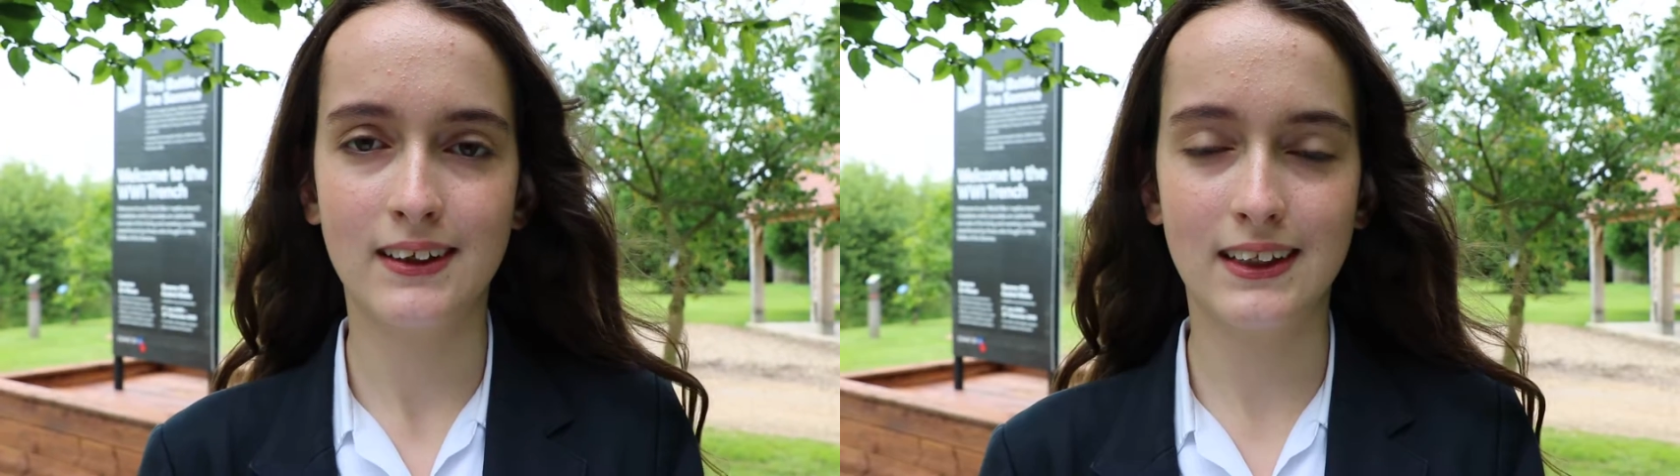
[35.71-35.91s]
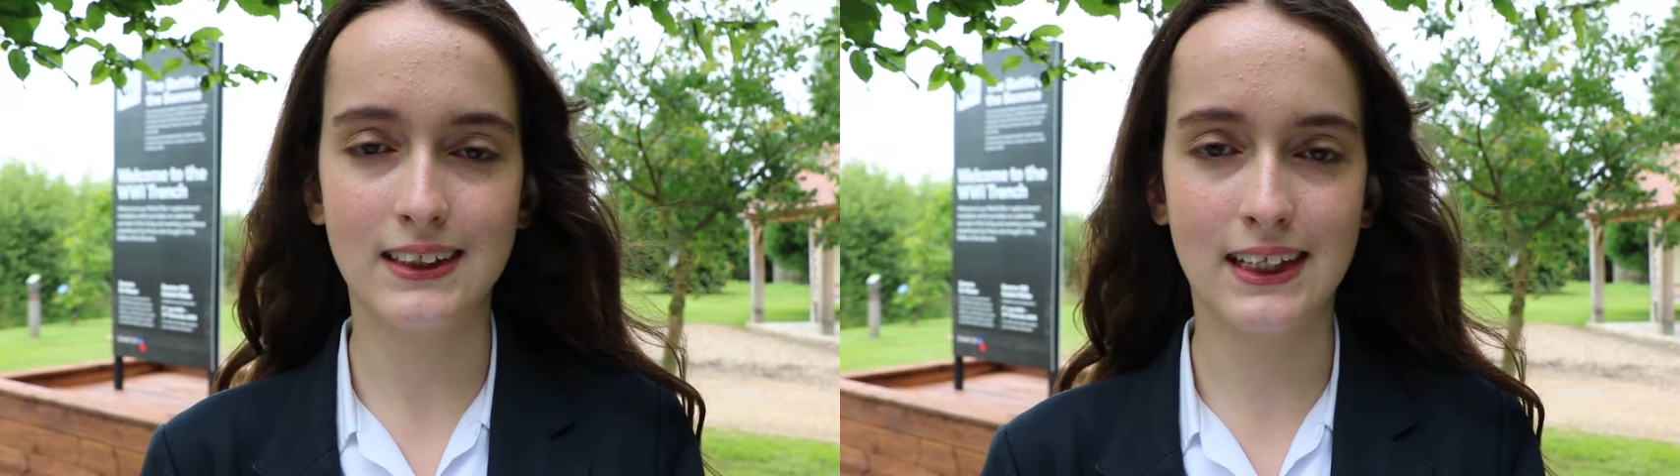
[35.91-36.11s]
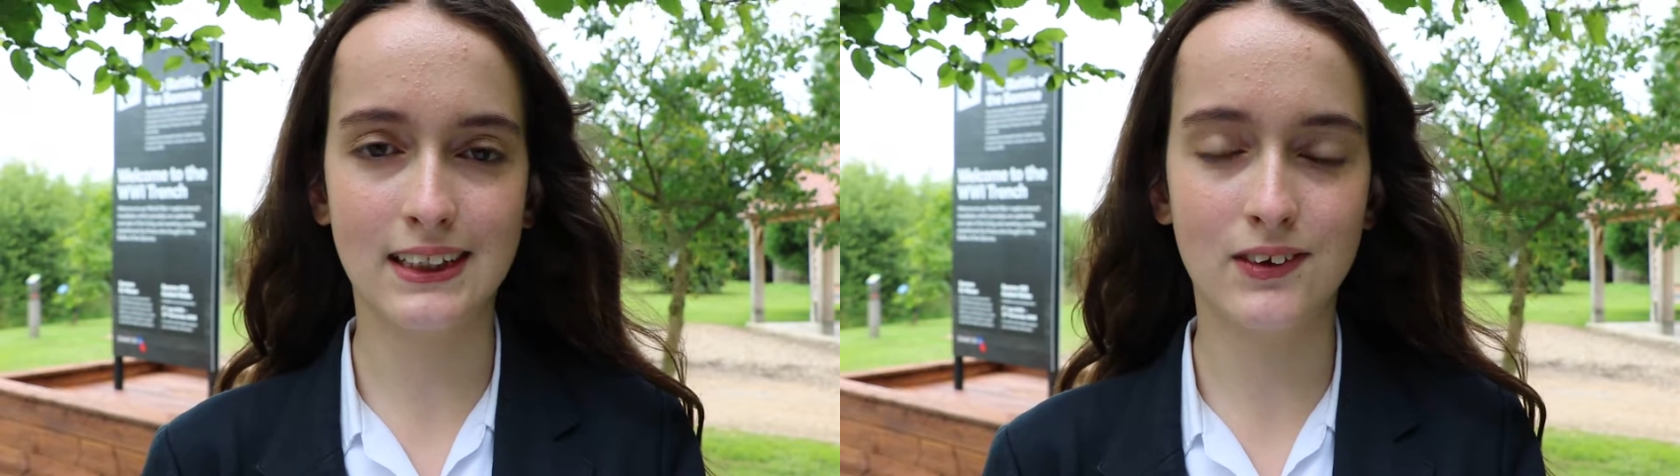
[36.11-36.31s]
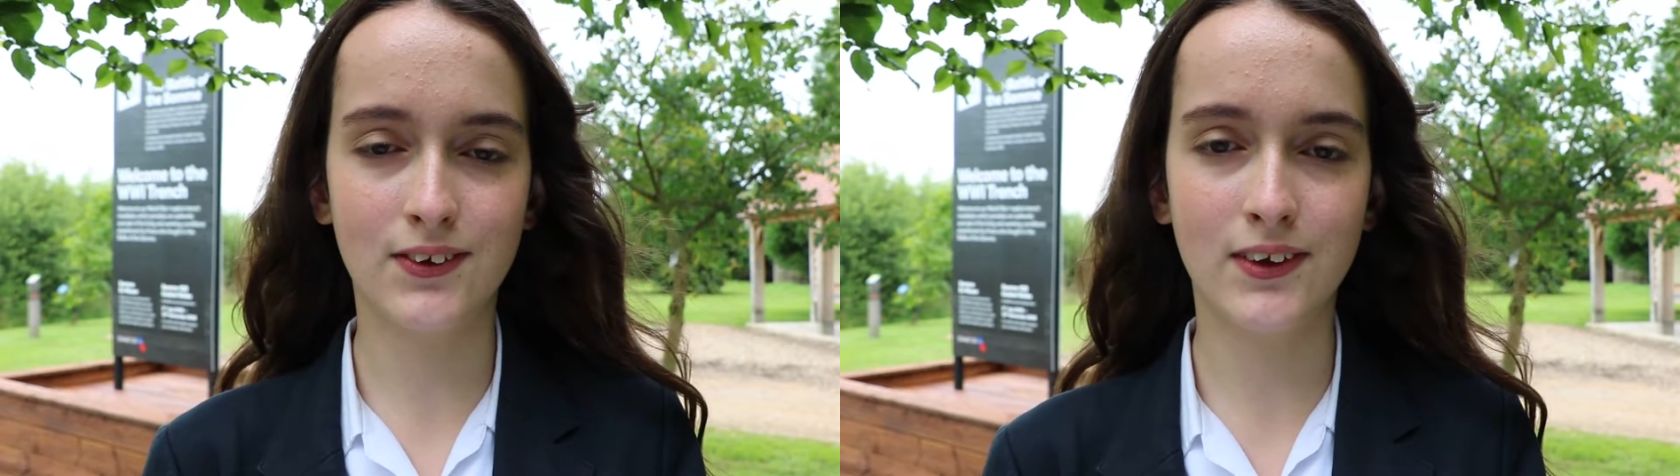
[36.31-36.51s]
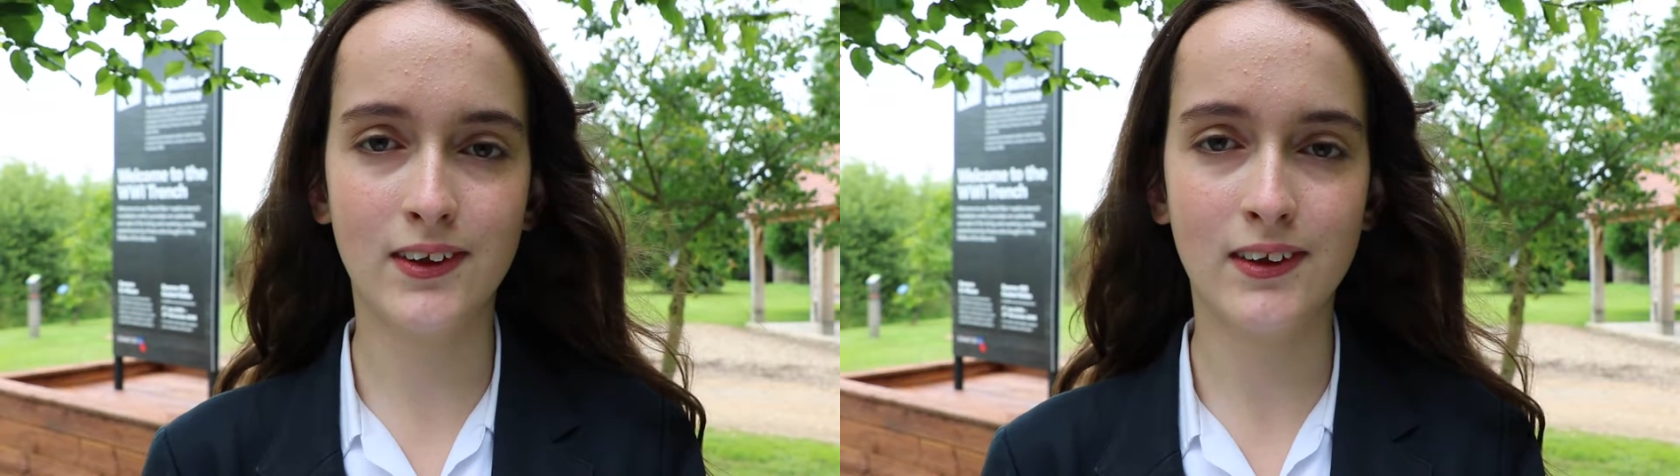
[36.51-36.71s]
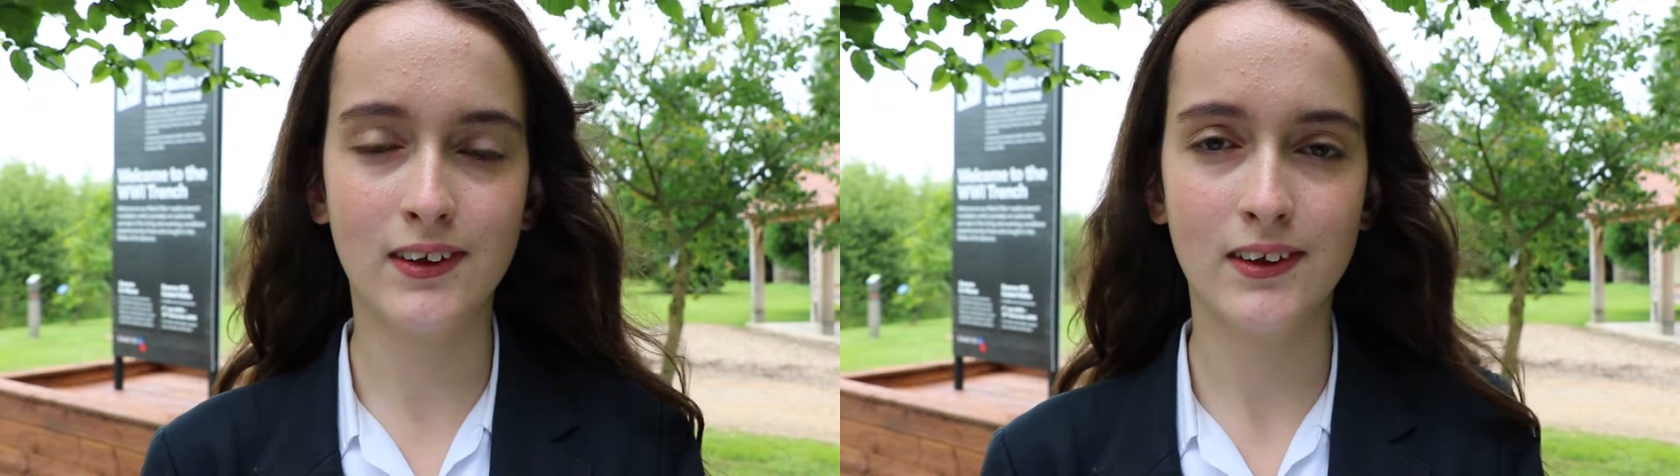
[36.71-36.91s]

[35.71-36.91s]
that stands tall,